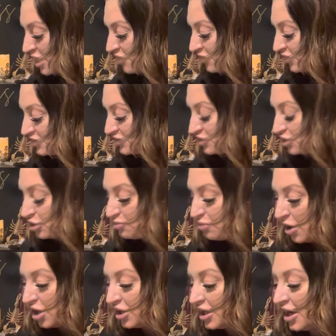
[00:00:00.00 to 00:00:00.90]
This third
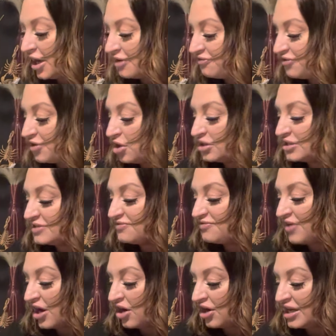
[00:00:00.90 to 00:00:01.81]
party, I feel, is
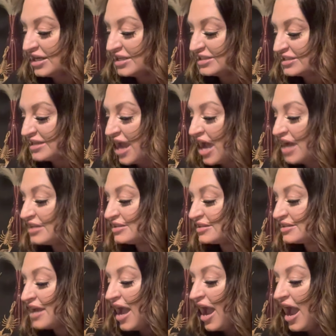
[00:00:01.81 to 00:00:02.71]
very
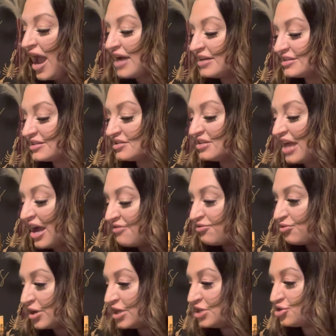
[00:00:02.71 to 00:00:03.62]
intense, has
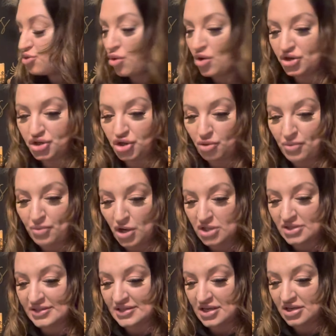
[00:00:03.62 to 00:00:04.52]
leverage on your
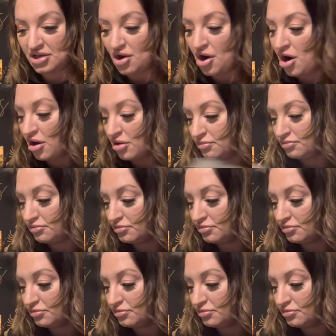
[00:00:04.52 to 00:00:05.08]
person, y'all.